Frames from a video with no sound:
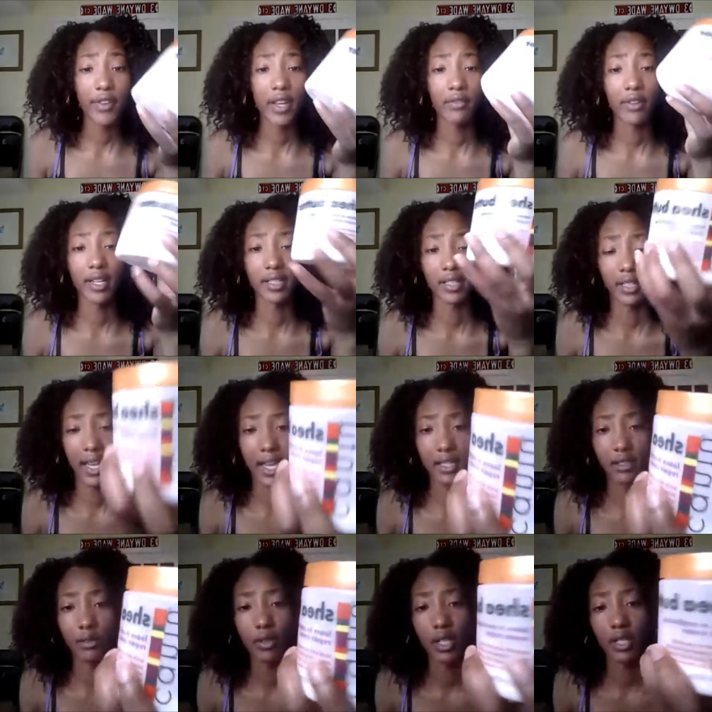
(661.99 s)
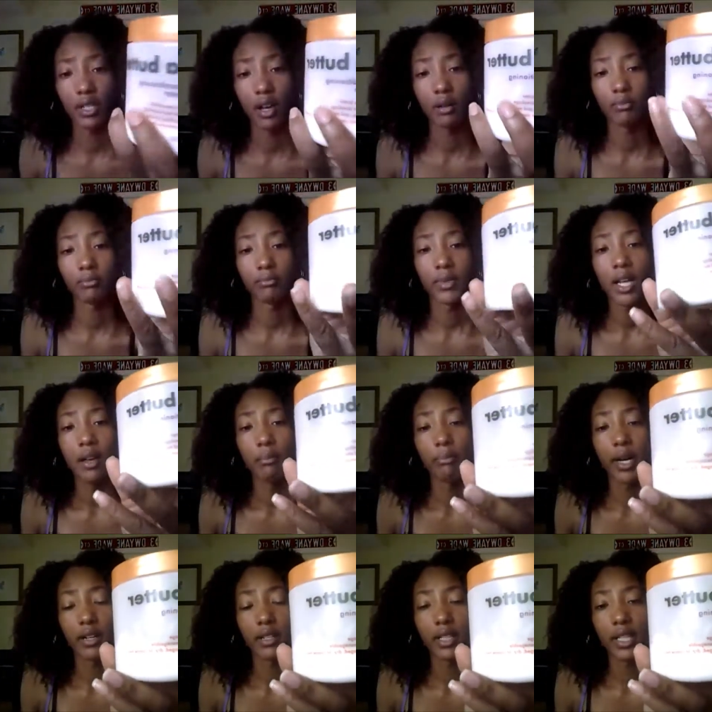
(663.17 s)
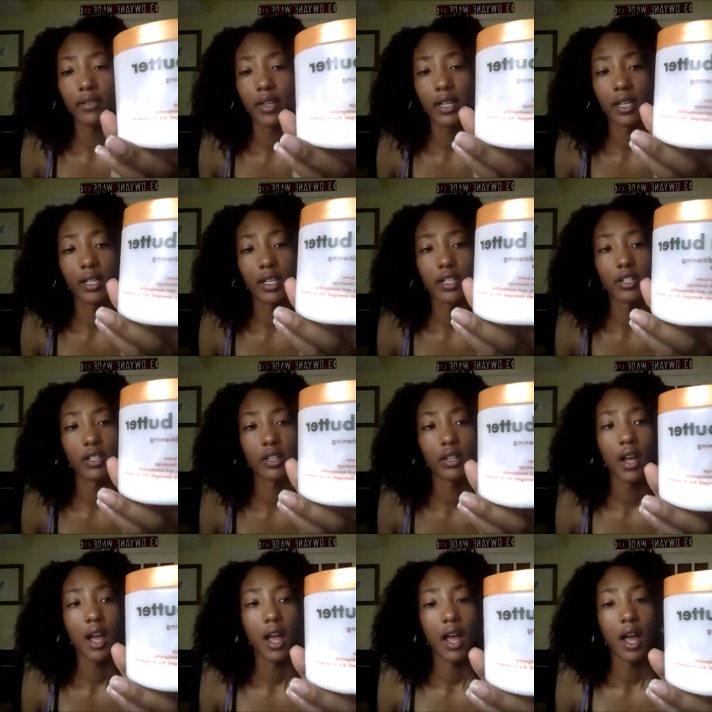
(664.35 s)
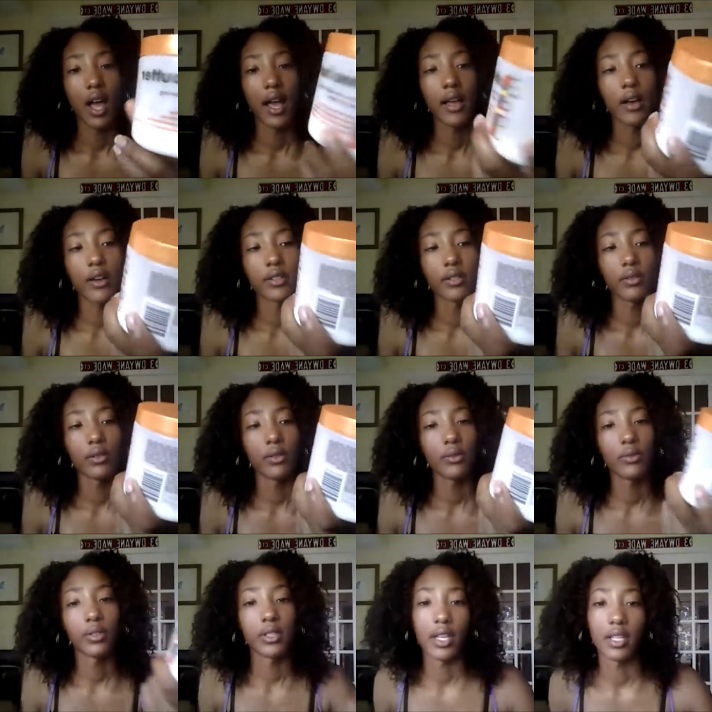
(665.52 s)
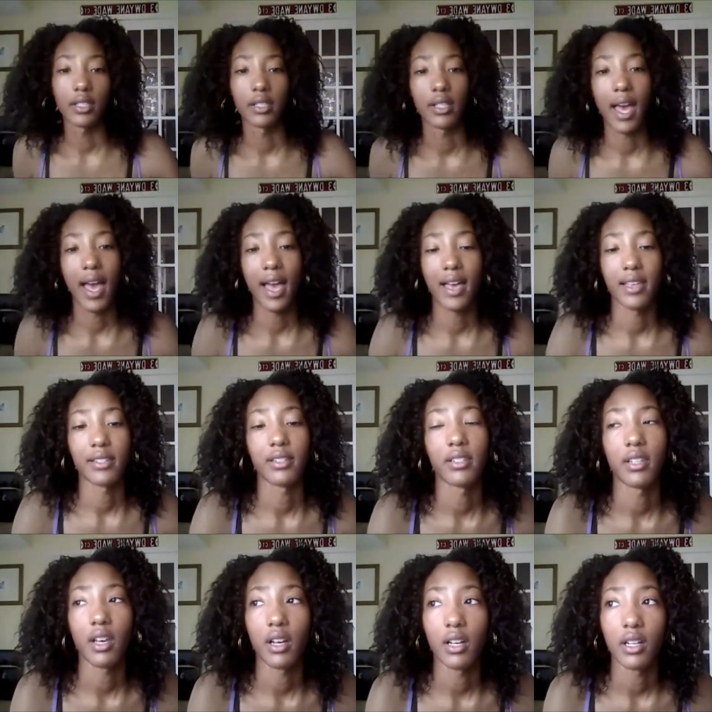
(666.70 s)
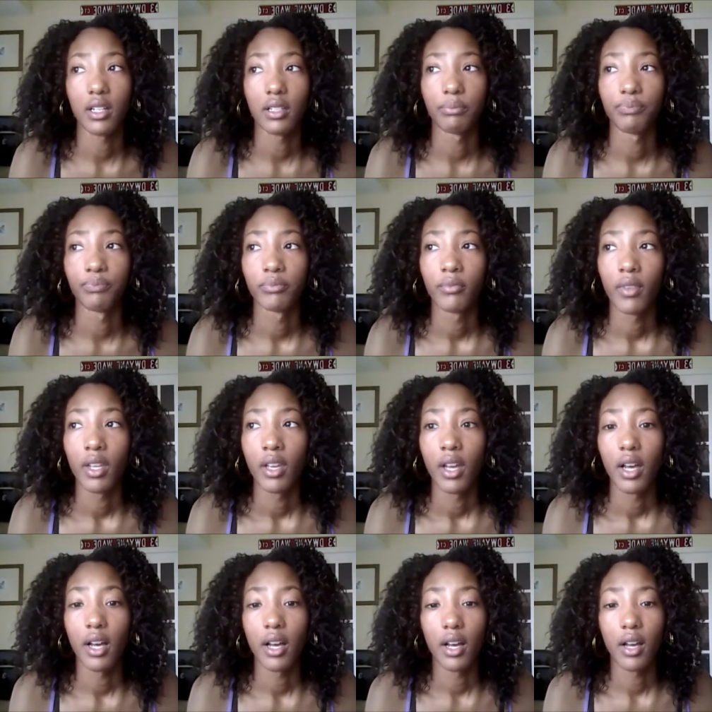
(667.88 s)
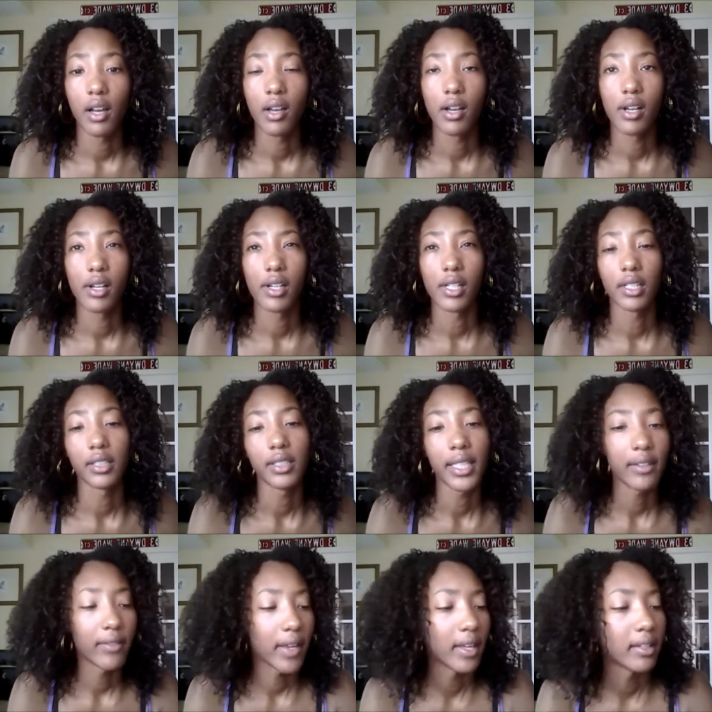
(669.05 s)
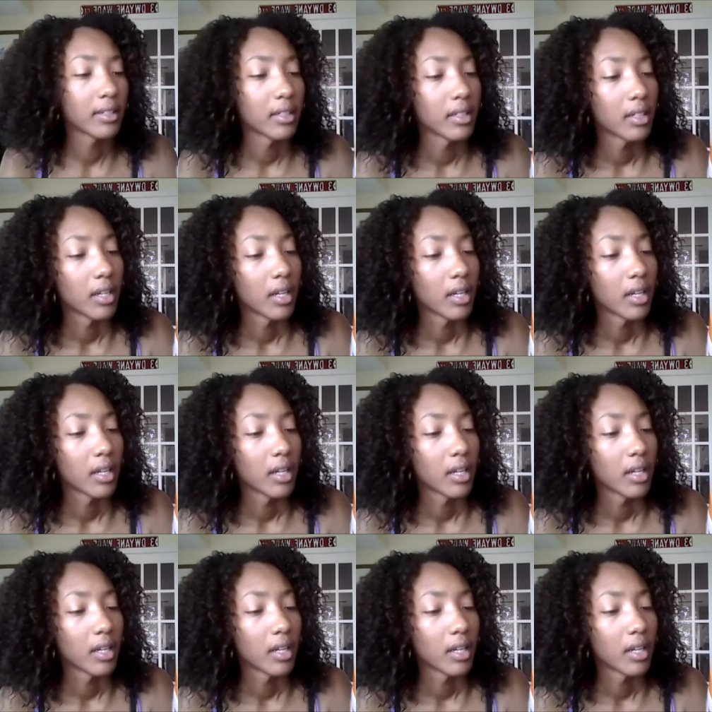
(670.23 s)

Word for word: favorite is the Cantu um, Butter Leave-In Conditioner. I also use this as... Um, a leave-in.